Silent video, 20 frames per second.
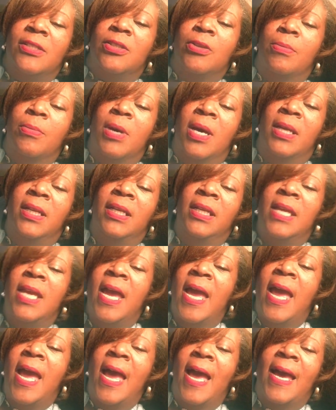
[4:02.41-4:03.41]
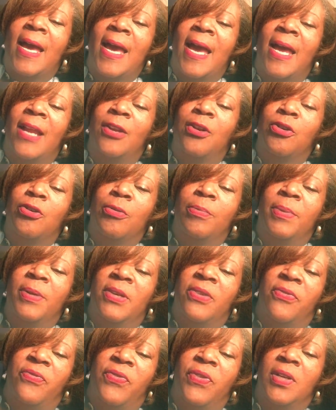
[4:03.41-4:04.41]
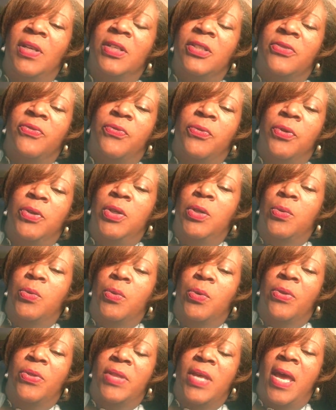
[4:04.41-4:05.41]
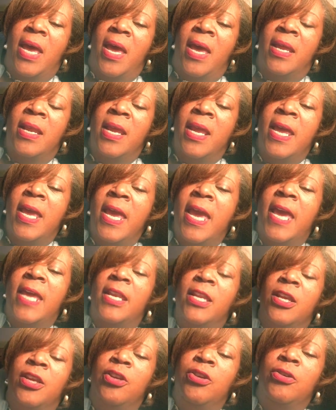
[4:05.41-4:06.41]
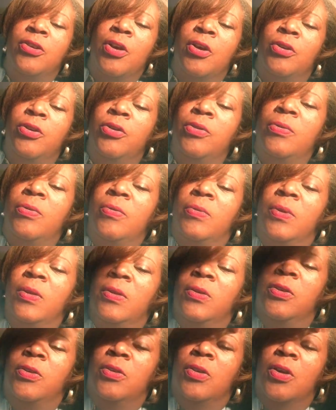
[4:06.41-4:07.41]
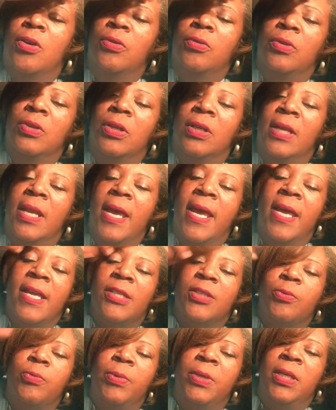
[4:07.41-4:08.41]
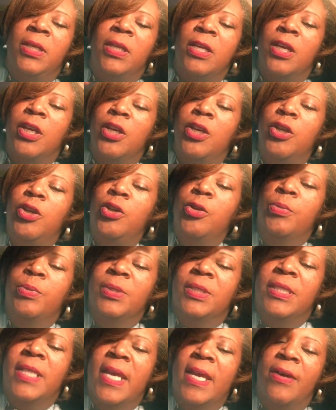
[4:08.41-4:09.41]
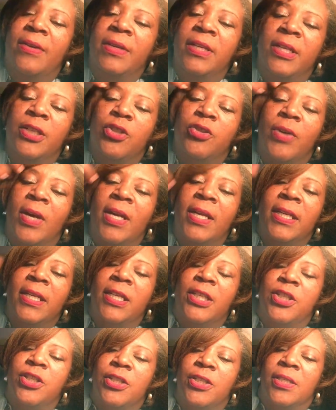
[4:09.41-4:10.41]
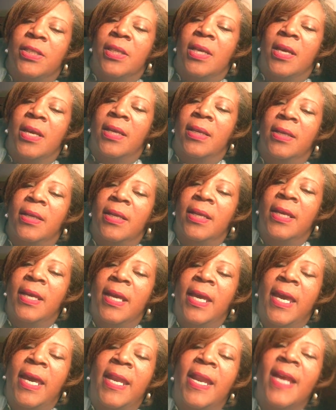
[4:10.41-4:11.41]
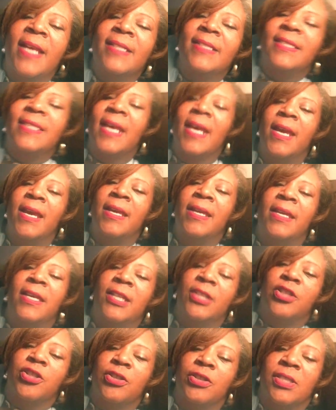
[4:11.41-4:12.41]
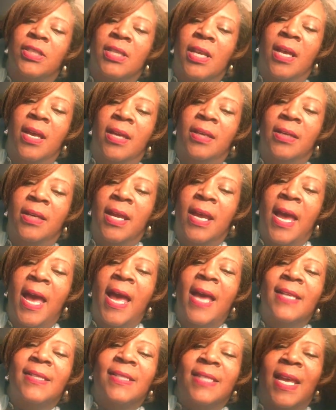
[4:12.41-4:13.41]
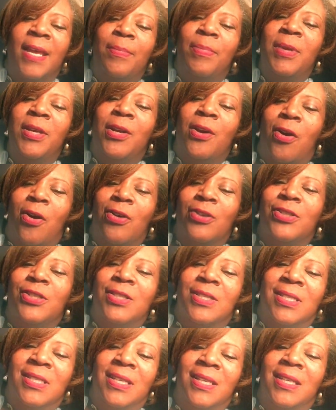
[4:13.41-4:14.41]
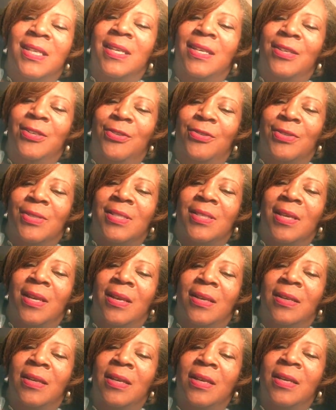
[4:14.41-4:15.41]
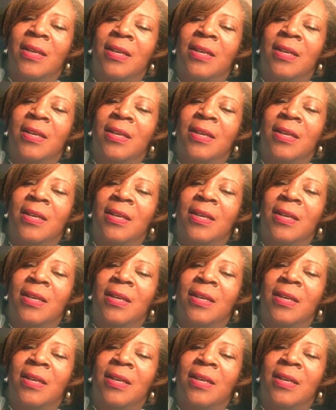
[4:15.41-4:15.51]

So, Monie, I got a little bit of feelings for you on that. And then, you know, you you know, the last week you was down there trying to get your son. And I say, get your son. I say, be cautious in getting your son.